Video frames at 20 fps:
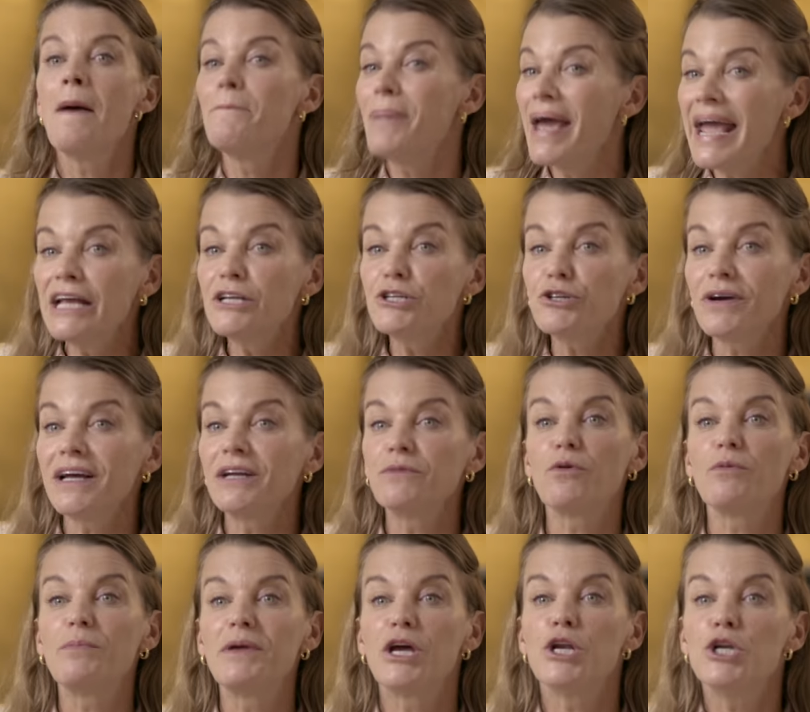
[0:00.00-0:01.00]
Patreon
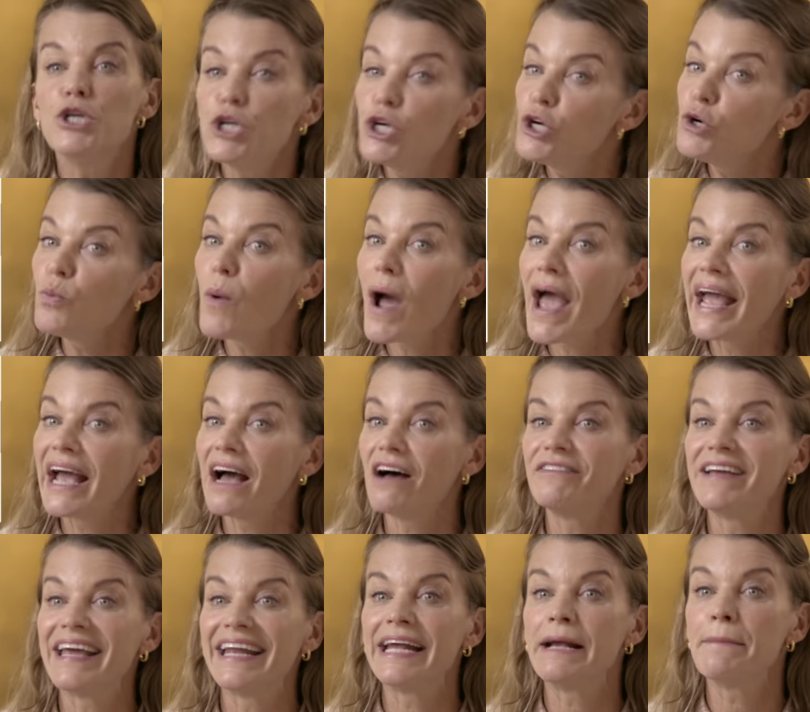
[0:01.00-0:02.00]
will be a new way
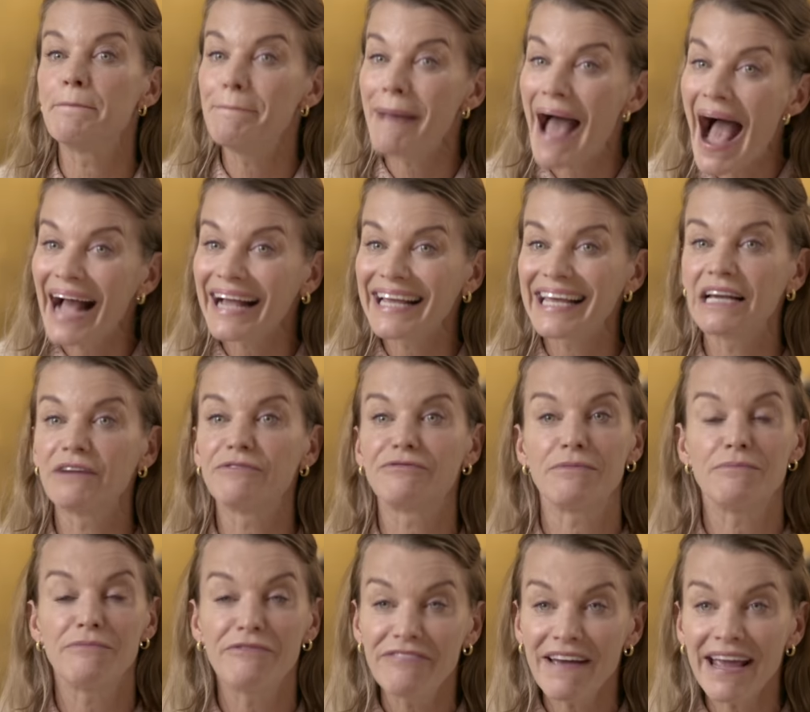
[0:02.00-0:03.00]
of getting backing
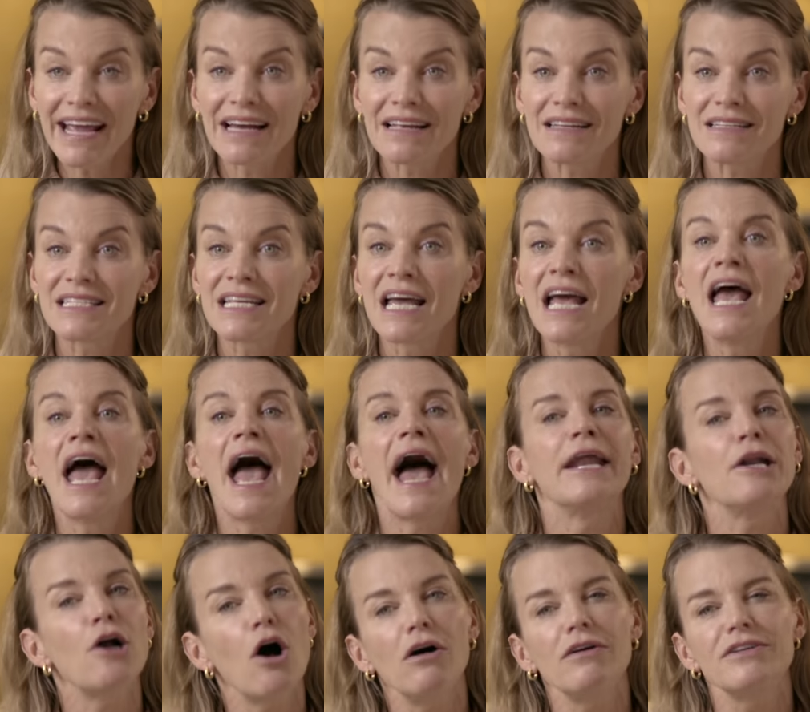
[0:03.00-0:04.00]
from fans
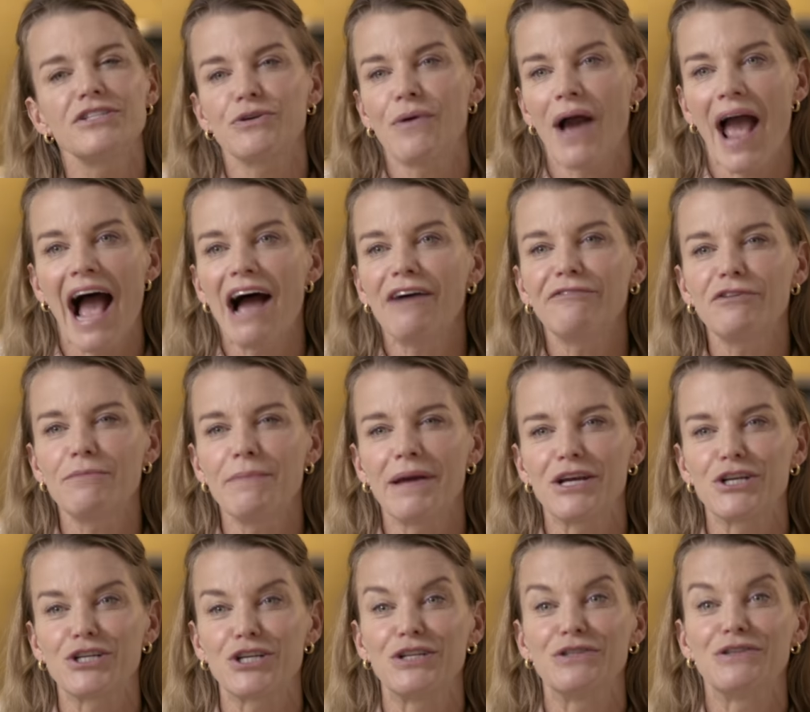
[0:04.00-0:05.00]
and also
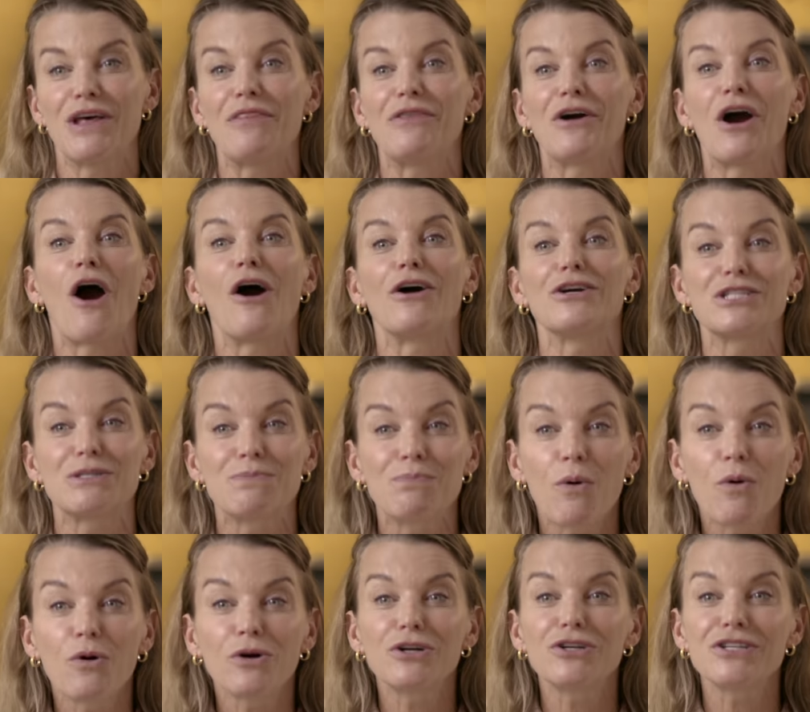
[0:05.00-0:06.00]
affirmation that there are
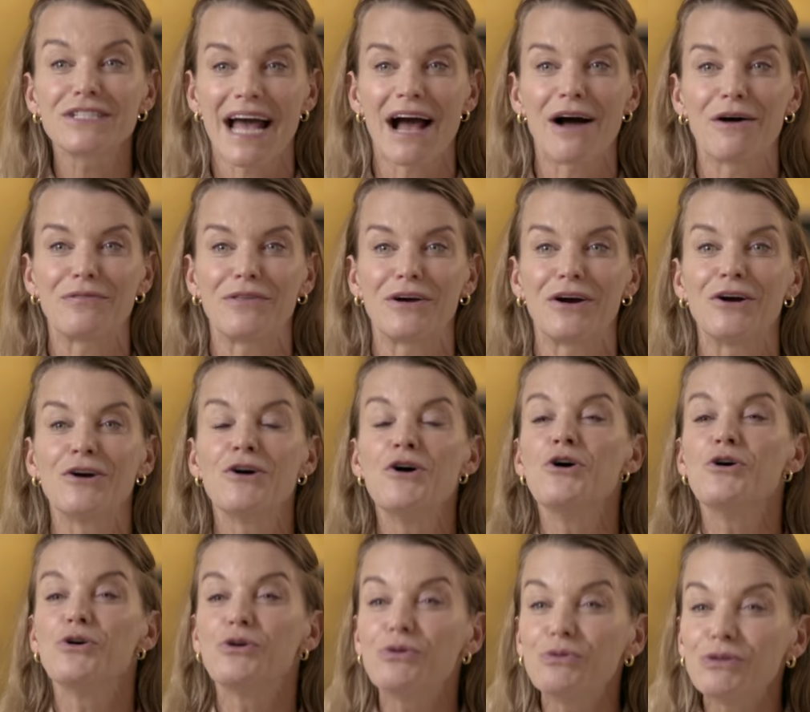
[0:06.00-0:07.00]
supporters out there
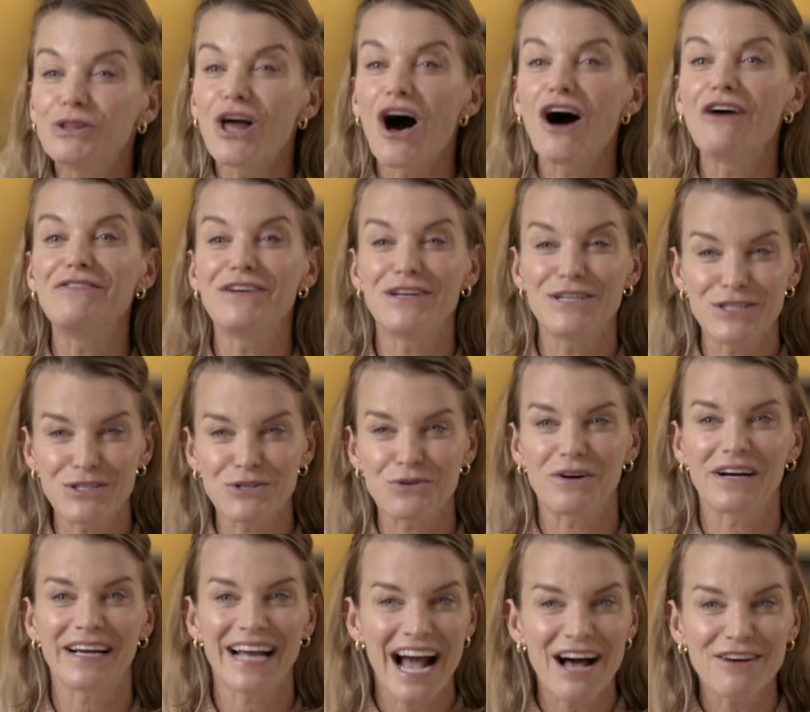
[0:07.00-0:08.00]
who love
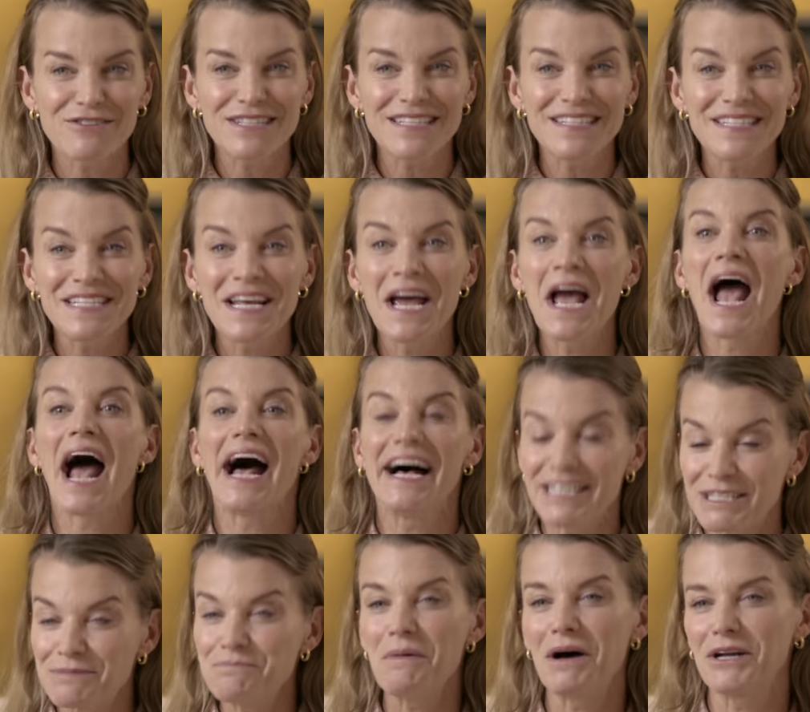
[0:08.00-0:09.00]
historic houses
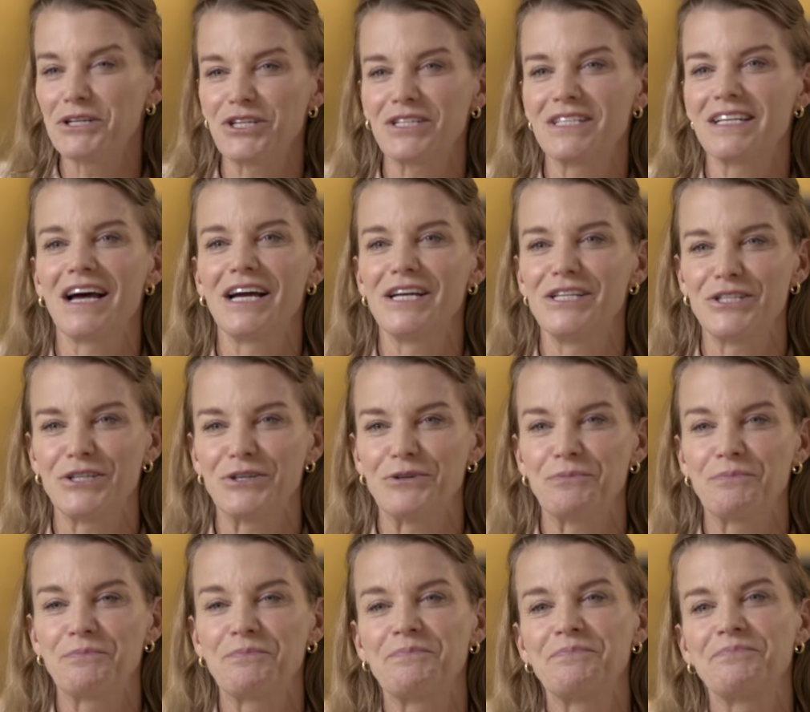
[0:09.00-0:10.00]
as much as I do.
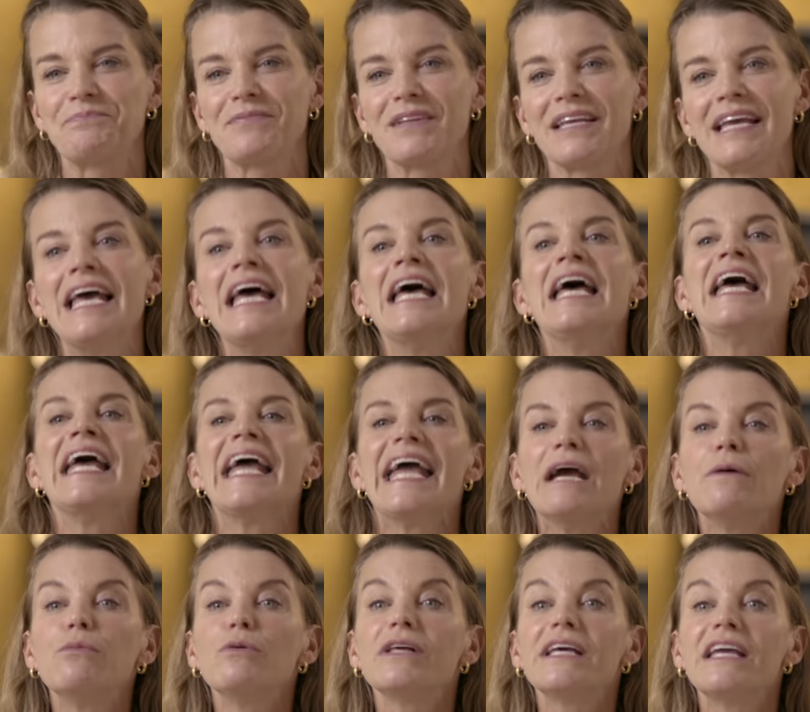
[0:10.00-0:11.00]

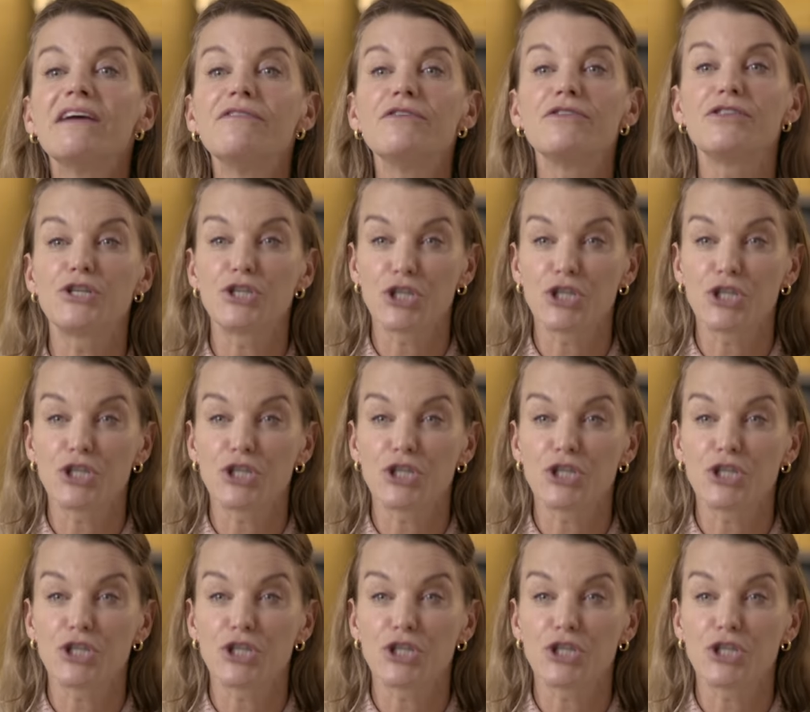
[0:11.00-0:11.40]
It will give you the